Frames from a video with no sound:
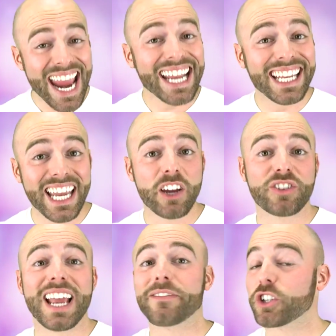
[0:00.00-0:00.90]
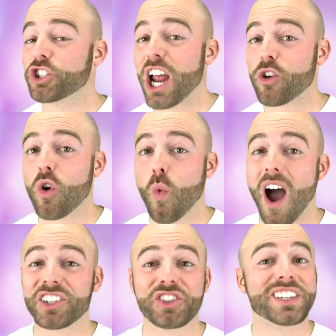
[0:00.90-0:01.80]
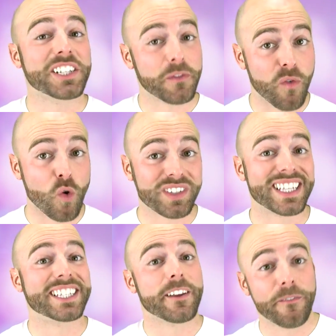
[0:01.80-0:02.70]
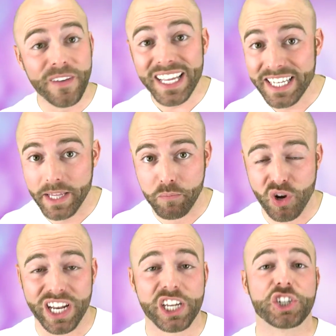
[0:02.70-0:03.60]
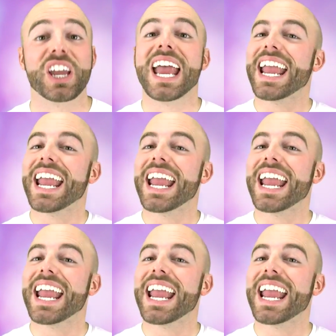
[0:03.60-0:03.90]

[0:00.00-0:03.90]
8 years after General Washington's forces defeated the British,